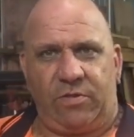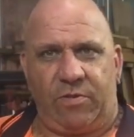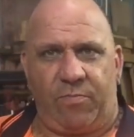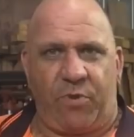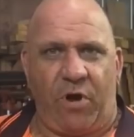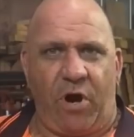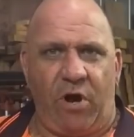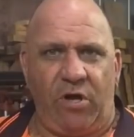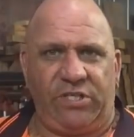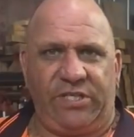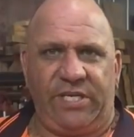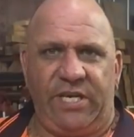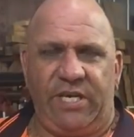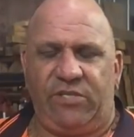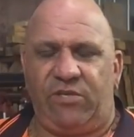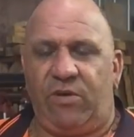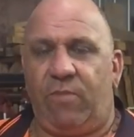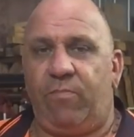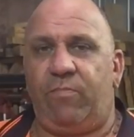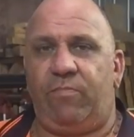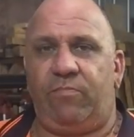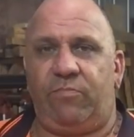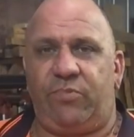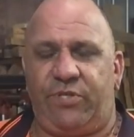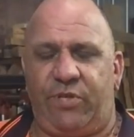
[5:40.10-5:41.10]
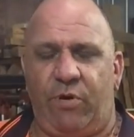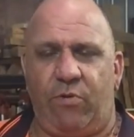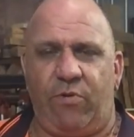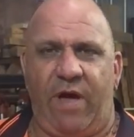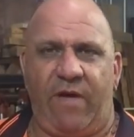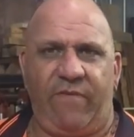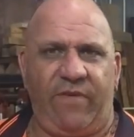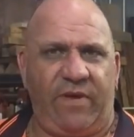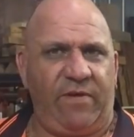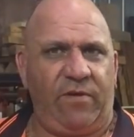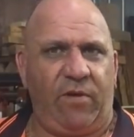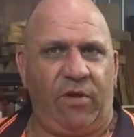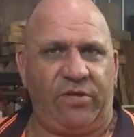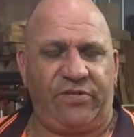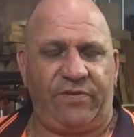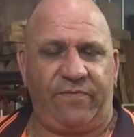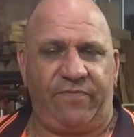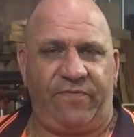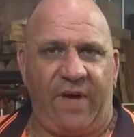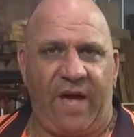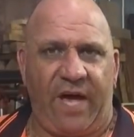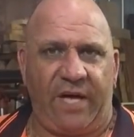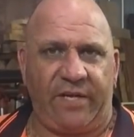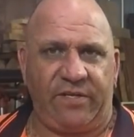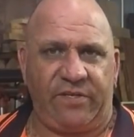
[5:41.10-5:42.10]
the process, I'm still having lots of
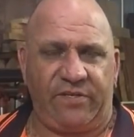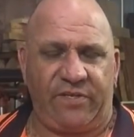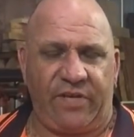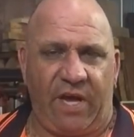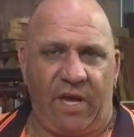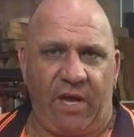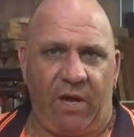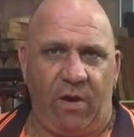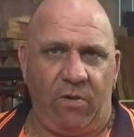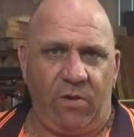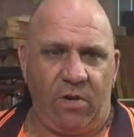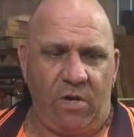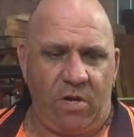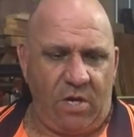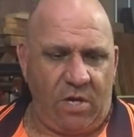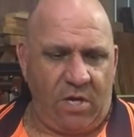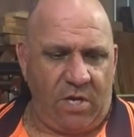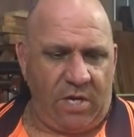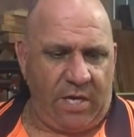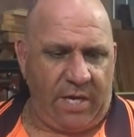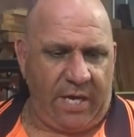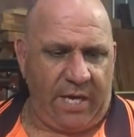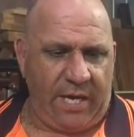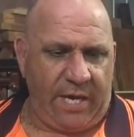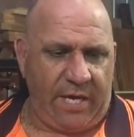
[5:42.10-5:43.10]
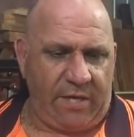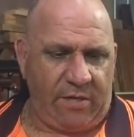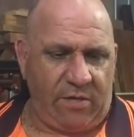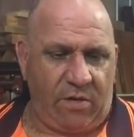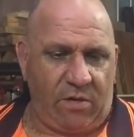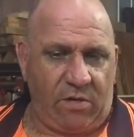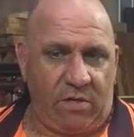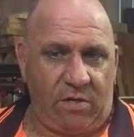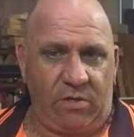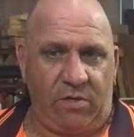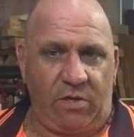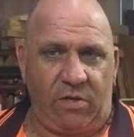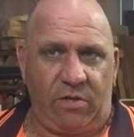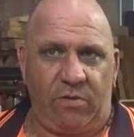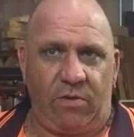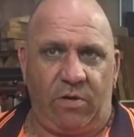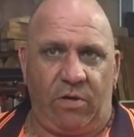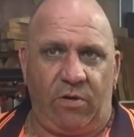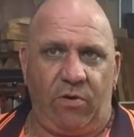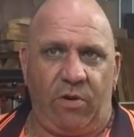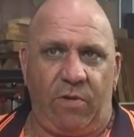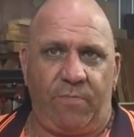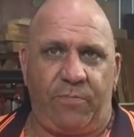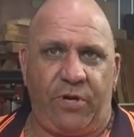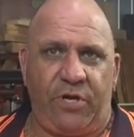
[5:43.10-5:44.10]
fun. So, and I
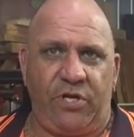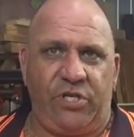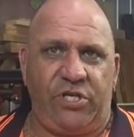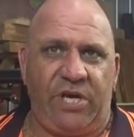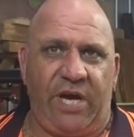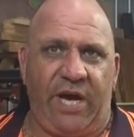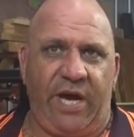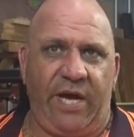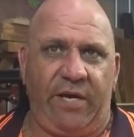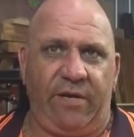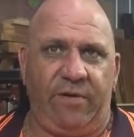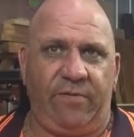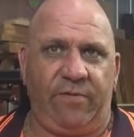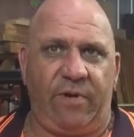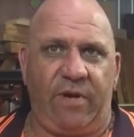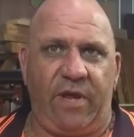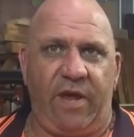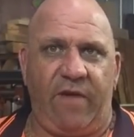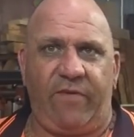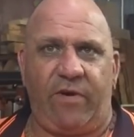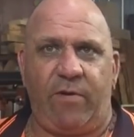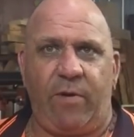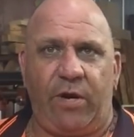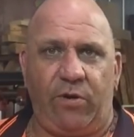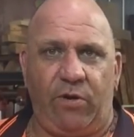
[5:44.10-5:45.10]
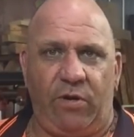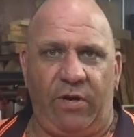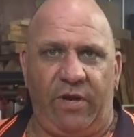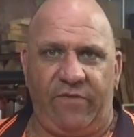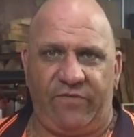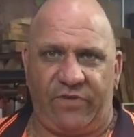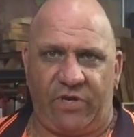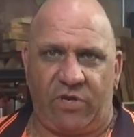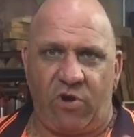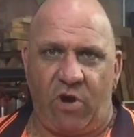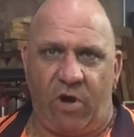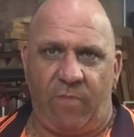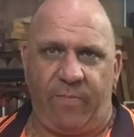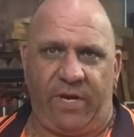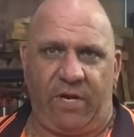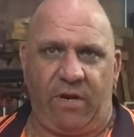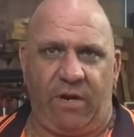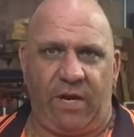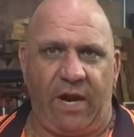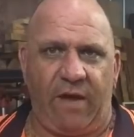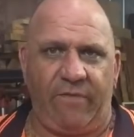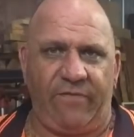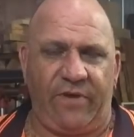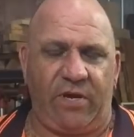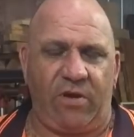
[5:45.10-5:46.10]
appreciate everyone who leaves a comment. I
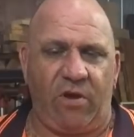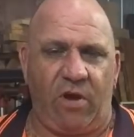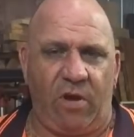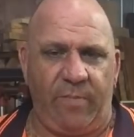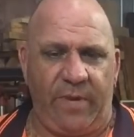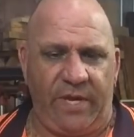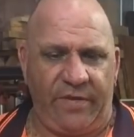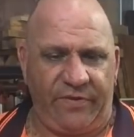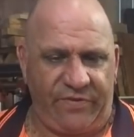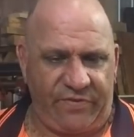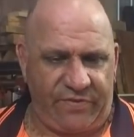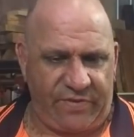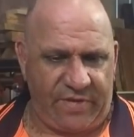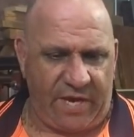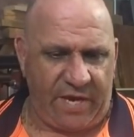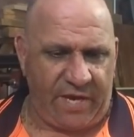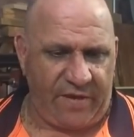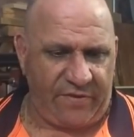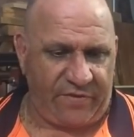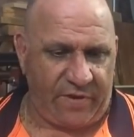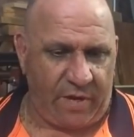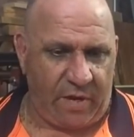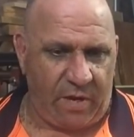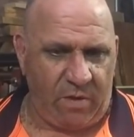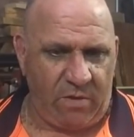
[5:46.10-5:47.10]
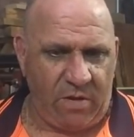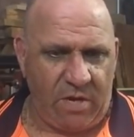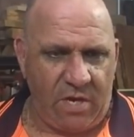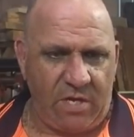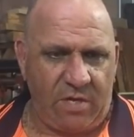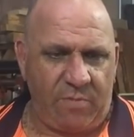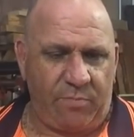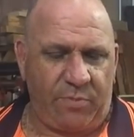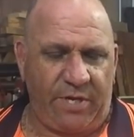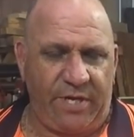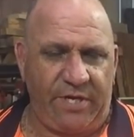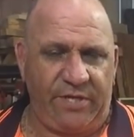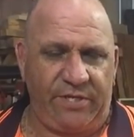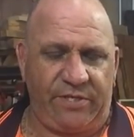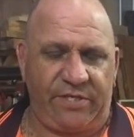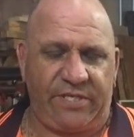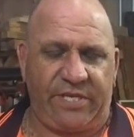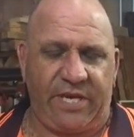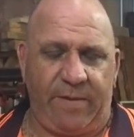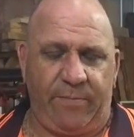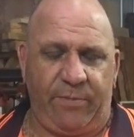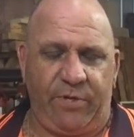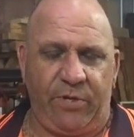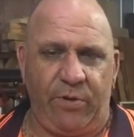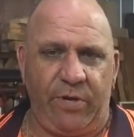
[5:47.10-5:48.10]
love your comments. So please
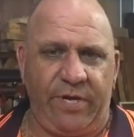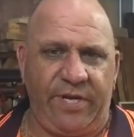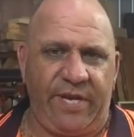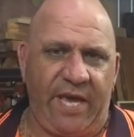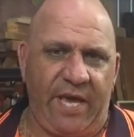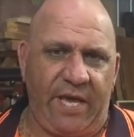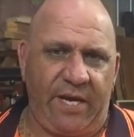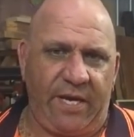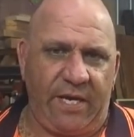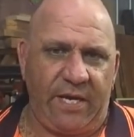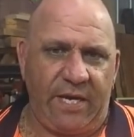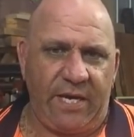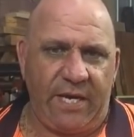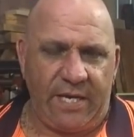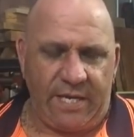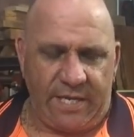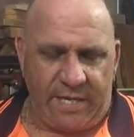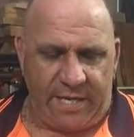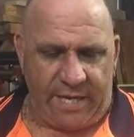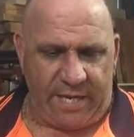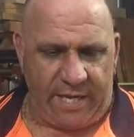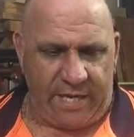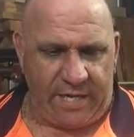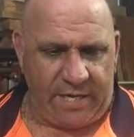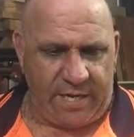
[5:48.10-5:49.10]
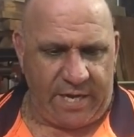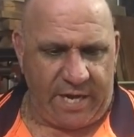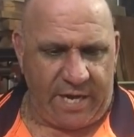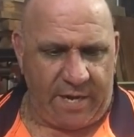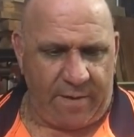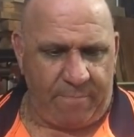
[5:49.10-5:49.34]
keep doing that. And